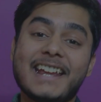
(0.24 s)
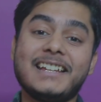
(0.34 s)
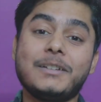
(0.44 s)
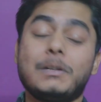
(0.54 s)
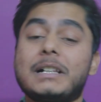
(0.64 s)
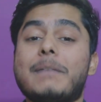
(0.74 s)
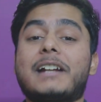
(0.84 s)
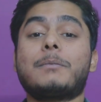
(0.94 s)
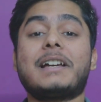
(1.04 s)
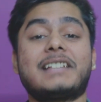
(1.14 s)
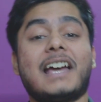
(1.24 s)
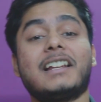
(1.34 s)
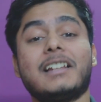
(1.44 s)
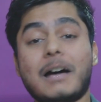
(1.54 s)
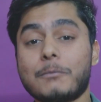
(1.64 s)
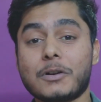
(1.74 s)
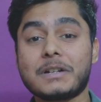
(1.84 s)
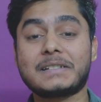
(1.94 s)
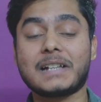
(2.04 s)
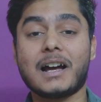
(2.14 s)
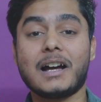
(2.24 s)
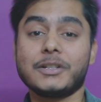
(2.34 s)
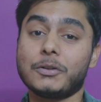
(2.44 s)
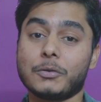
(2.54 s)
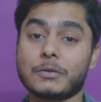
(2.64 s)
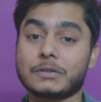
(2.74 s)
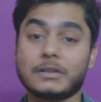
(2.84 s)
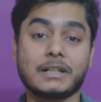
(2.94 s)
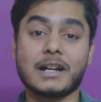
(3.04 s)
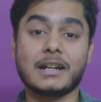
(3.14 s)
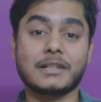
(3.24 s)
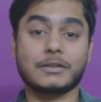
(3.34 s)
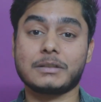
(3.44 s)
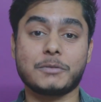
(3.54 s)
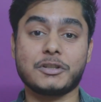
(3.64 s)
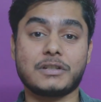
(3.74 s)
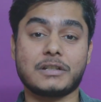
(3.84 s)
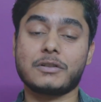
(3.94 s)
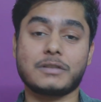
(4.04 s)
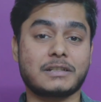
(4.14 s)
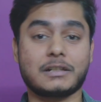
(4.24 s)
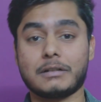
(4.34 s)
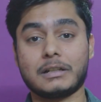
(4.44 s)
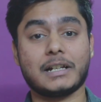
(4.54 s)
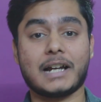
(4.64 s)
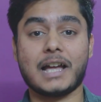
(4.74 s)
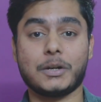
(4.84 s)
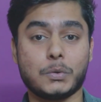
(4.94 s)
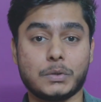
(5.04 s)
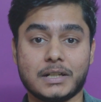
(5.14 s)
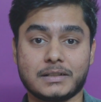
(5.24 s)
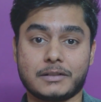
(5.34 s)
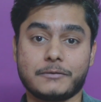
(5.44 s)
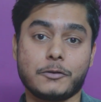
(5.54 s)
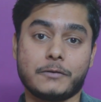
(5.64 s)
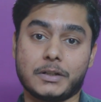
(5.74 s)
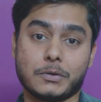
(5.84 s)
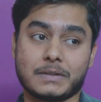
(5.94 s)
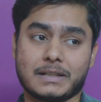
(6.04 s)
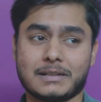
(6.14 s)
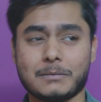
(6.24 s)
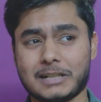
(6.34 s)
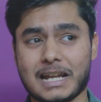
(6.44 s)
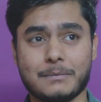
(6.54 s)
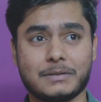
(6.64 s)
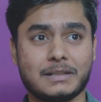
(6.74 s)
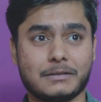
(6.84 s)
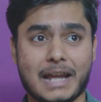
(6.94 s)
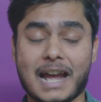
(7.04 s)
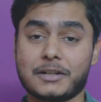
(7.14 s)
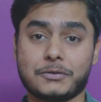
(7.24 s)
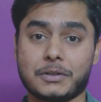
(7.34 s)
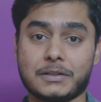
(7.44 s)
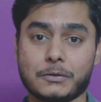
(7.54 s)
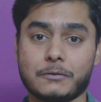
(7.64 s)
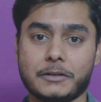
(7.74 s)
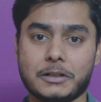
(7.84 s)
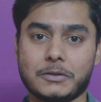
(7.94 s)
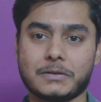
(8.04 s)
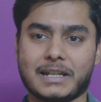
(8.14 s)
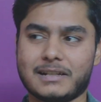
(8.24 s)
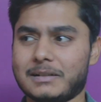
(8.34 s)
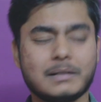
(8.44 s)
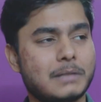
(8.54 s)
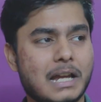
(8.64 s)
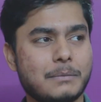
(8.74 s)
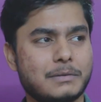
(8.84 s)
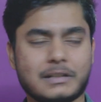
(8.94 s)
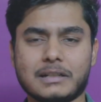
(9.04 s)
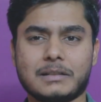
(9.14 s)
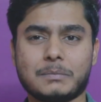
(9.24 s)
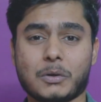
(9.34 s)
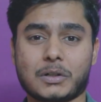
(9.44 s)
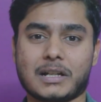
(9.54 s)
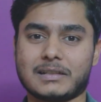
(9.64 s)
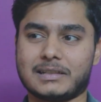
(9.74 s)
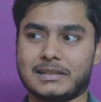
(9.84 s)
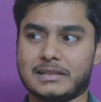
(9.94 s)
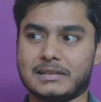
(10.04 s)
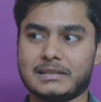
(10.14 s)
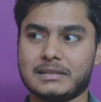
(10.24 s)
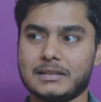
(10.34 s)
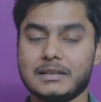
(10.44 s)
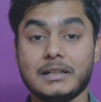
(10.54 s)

Hey, welcome back to my channel. I'm Rony Saha, your host of the Cardist of the Magician, or just a regular guy who does review videos and sometimes reacts to his own videos and sometimes does podcast series.